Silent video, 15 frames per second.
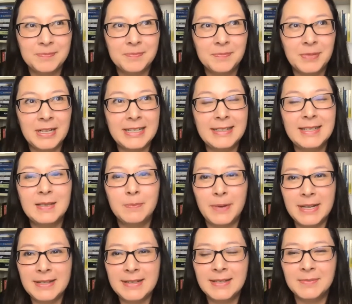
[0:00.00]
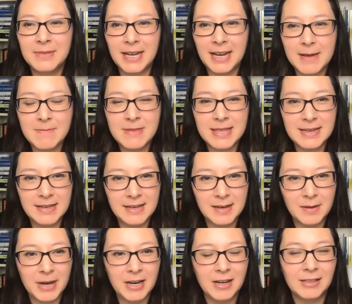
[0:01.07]
probably spend some time thinking
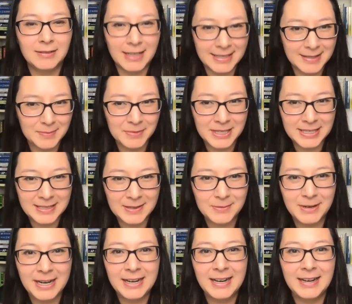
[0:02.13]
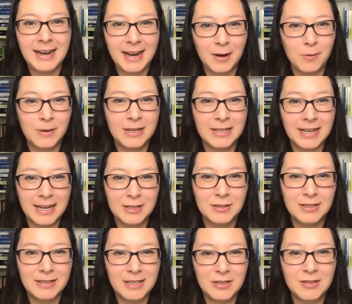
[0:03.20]
about our lesson plans right and how we're going to actually
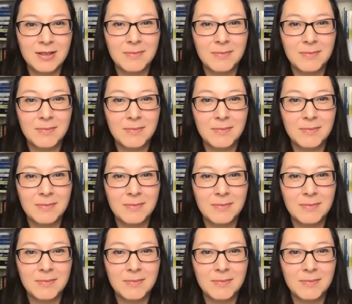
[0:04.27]
teach the mm.